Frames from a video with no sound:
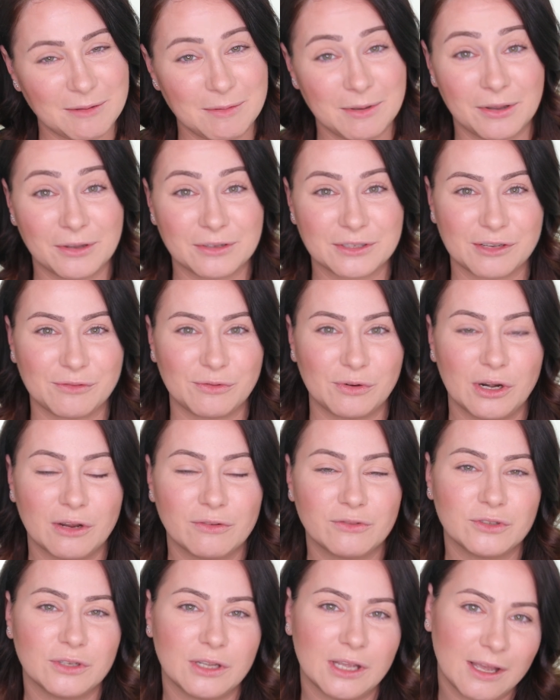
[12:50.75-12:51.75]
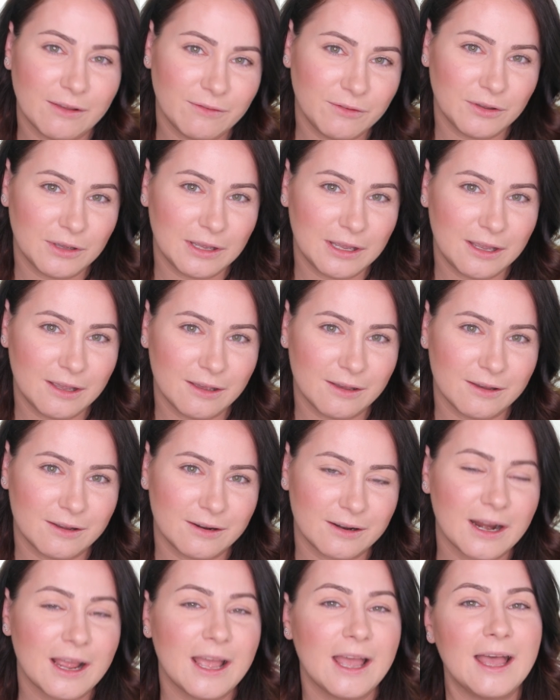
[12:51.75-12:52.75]
because I would love to have you
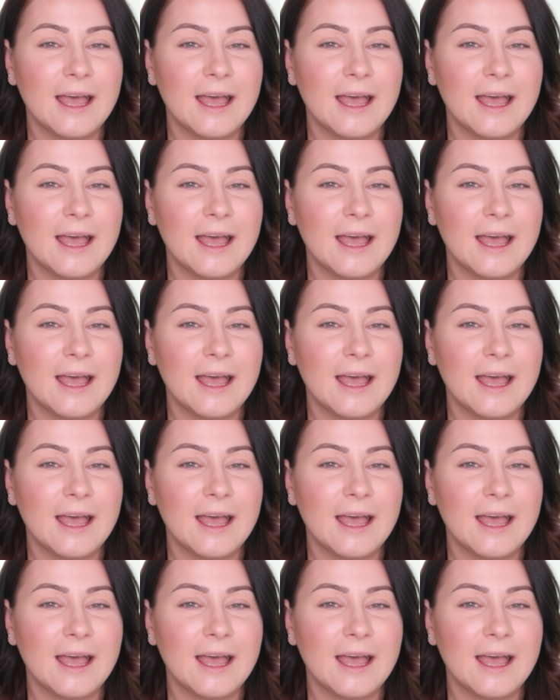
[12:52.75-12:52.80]
here.